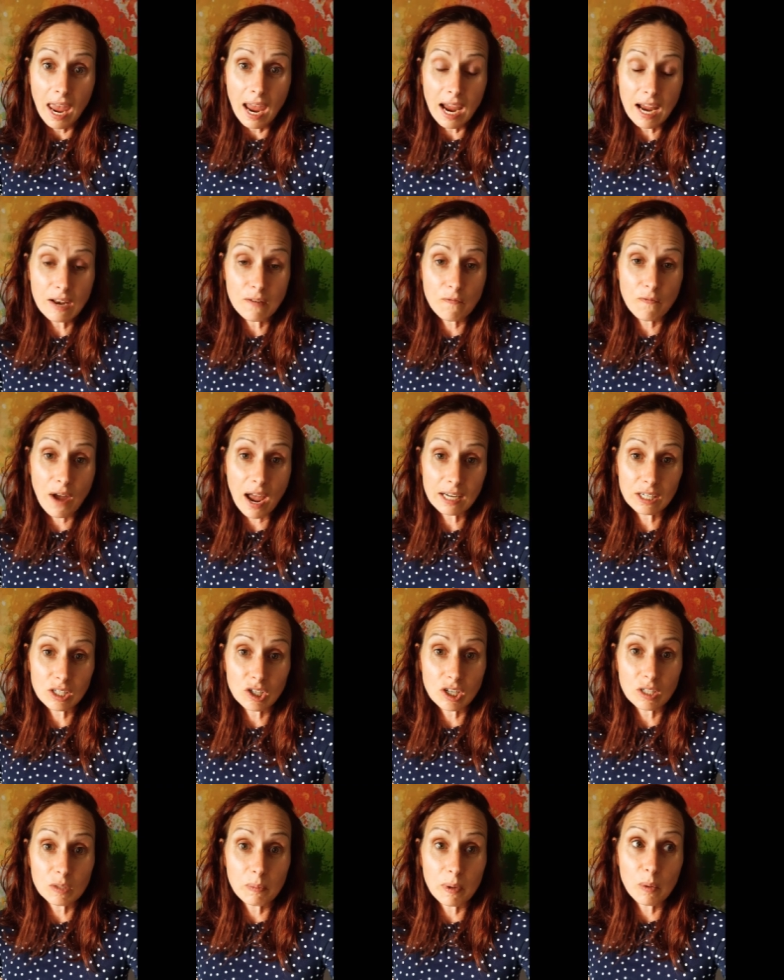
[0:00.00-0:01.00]
In fact,
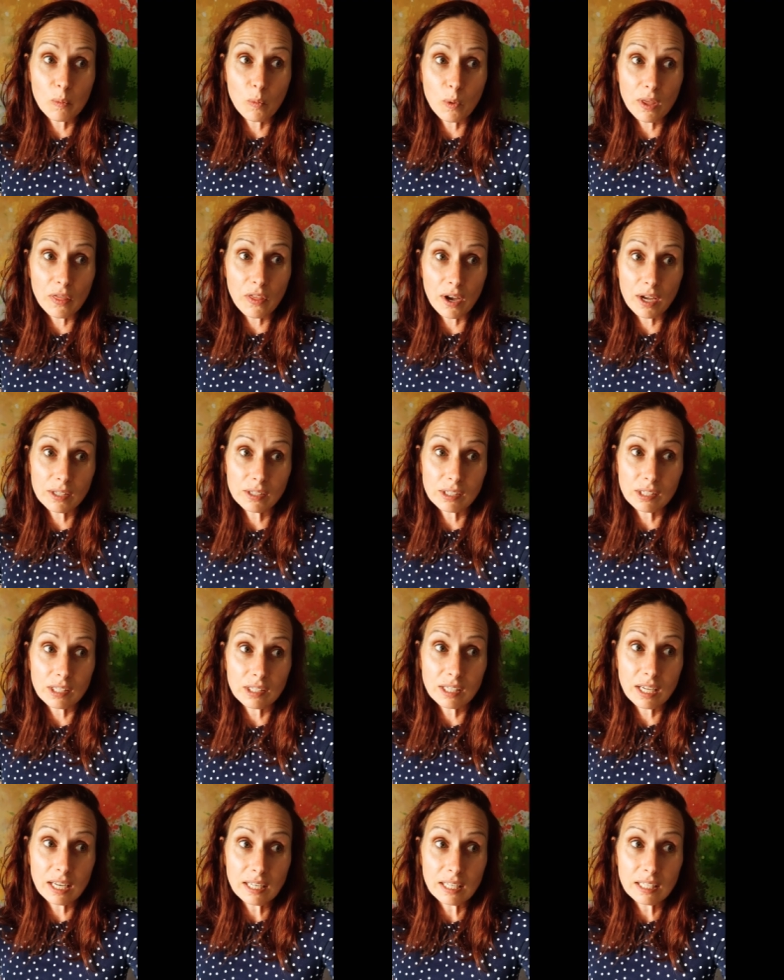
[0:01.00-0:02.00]
she's been with us
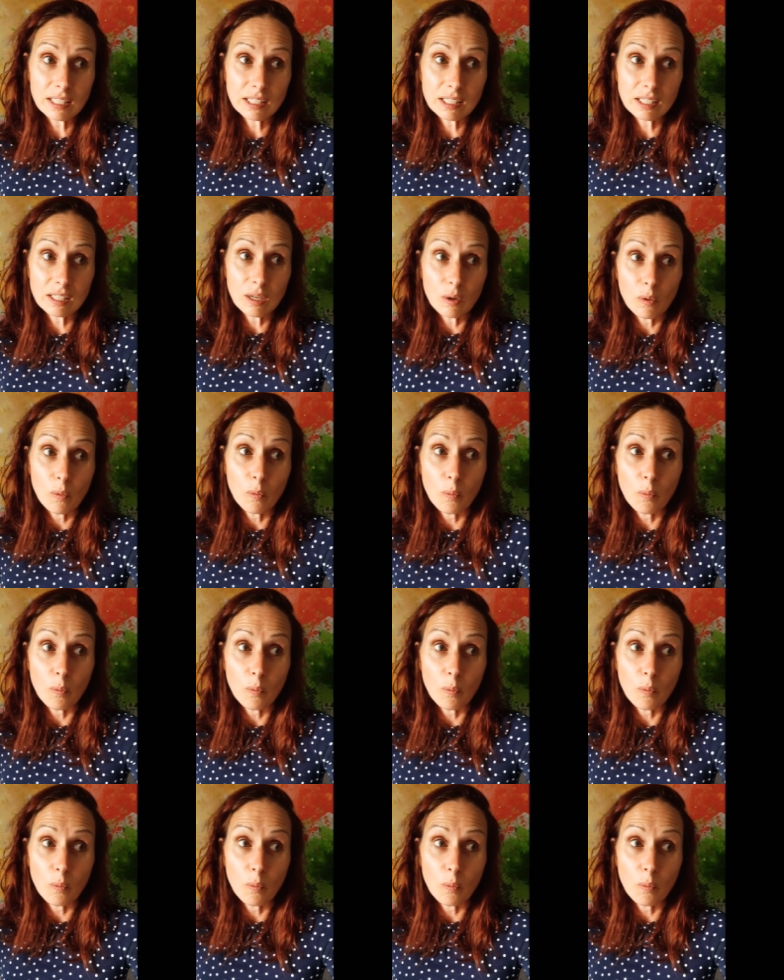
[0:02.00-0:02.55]
since